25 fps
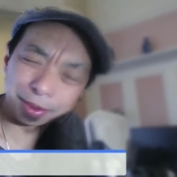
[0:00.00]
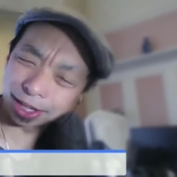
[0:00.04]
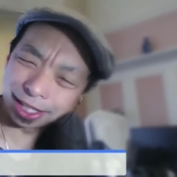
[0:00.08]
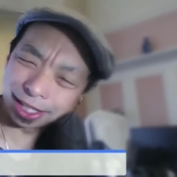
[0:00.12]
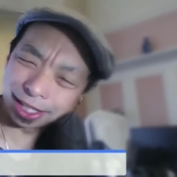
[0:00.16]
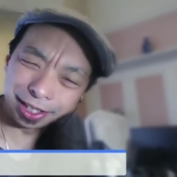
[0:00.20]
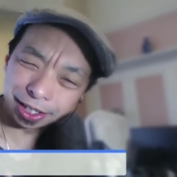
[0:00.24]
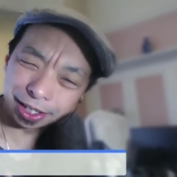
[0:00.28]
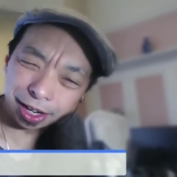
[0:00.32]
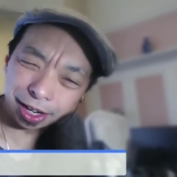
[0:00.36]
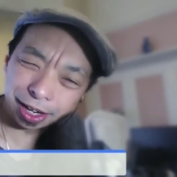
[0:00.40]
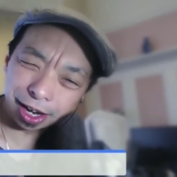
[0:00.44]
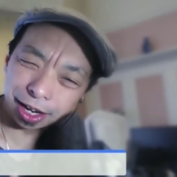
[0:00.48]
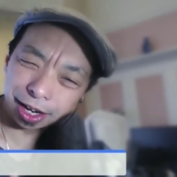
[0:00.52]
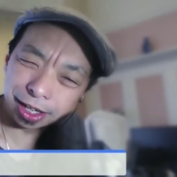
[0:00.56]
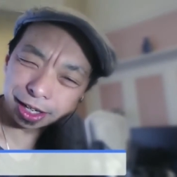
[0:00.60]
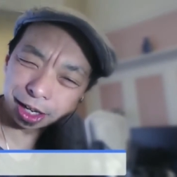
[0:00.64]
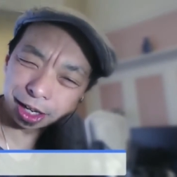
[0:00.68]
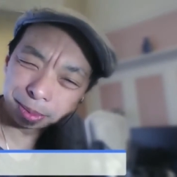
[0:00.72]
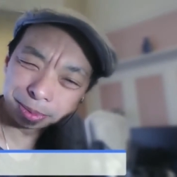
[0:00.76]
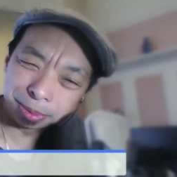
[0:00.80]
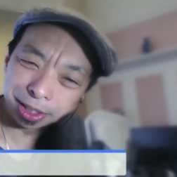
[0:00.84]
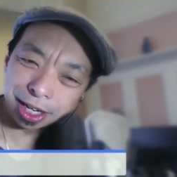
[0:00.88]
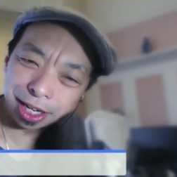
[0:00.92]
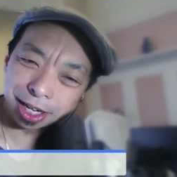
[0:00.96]
uh, a,
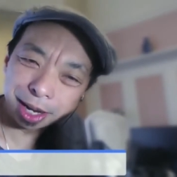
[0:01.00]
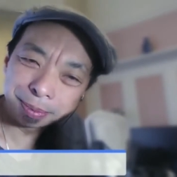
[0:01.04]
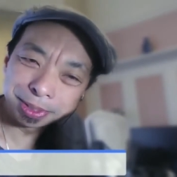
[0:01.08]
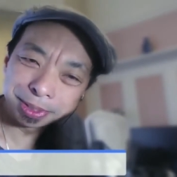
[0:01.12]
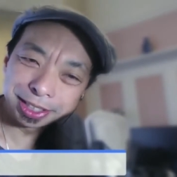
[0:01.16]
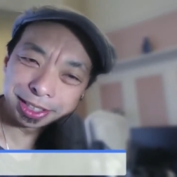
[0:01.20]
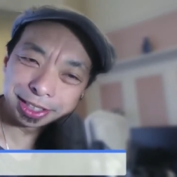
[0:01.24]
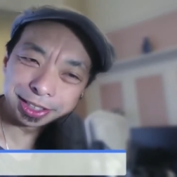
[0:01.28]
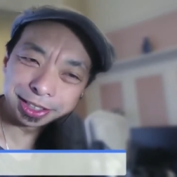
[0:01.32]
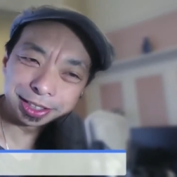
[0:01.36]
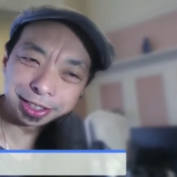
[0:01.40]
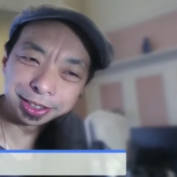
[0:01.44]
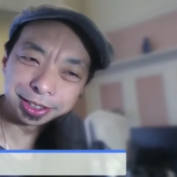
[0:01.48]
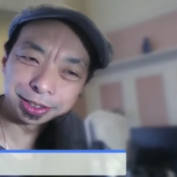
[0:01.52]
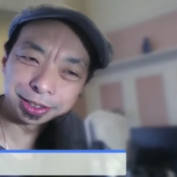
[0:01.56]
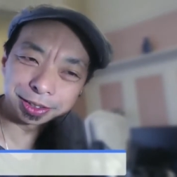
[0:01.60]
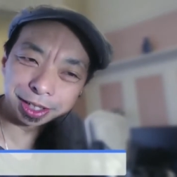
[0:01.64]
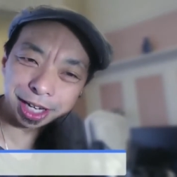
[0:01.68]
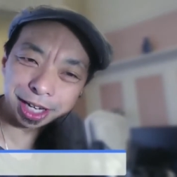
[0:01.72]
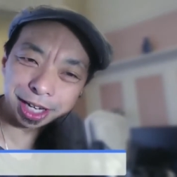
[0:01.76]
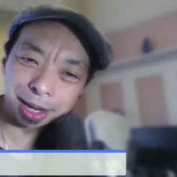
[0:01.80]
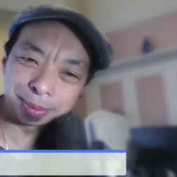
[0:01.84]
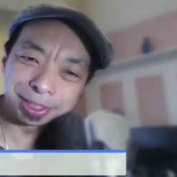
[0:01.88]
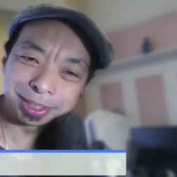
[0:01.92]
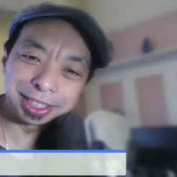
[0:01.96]
couple competitions or a
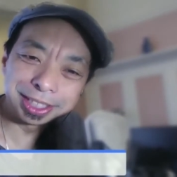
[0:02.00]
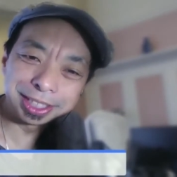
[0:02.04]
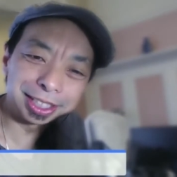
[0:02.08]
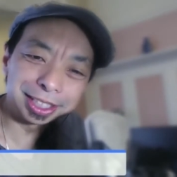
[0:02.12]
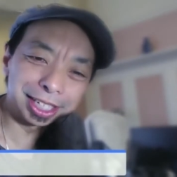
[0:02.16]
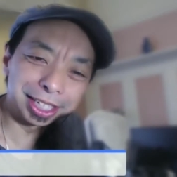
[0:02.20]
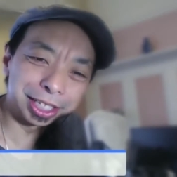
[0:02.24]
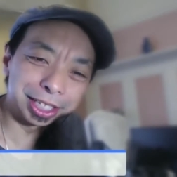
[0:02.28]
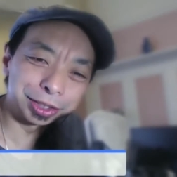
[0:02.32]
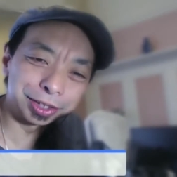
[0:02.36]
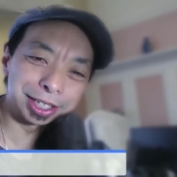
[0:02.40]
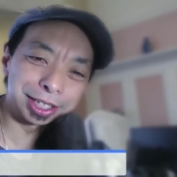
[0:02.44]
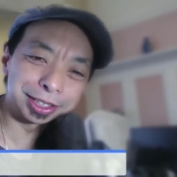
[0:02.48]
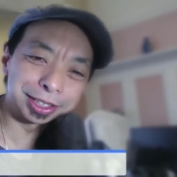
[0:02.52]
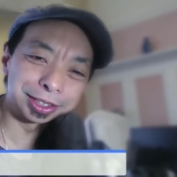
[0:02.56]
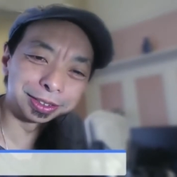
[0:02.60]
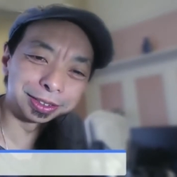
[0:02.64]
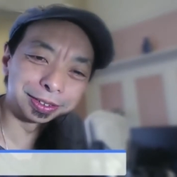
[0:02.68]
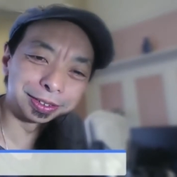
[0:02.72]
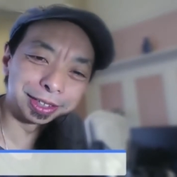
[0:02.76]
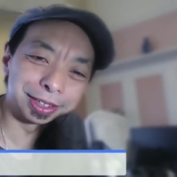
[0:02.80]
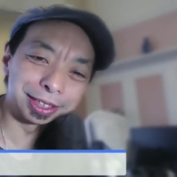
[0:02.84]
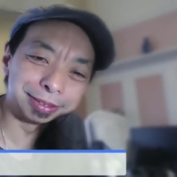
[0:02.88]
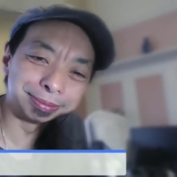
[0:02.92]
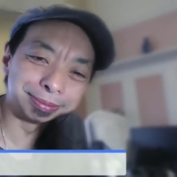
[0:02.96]
competition at Drexel,
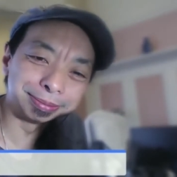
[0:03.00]
right?